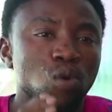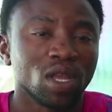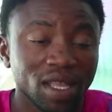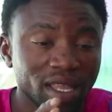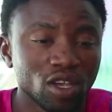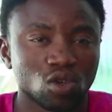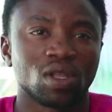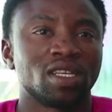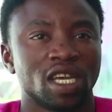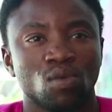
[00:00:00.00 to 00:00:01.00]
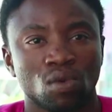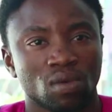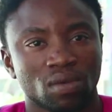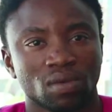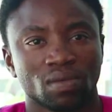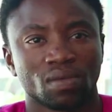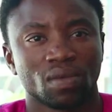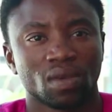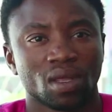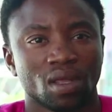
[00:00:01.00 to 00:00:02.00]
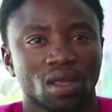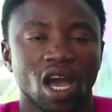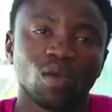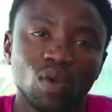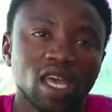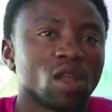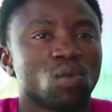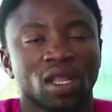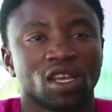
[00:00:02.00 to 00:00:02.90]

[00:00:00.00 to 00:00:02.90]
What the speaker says: putting things on the table, and we get what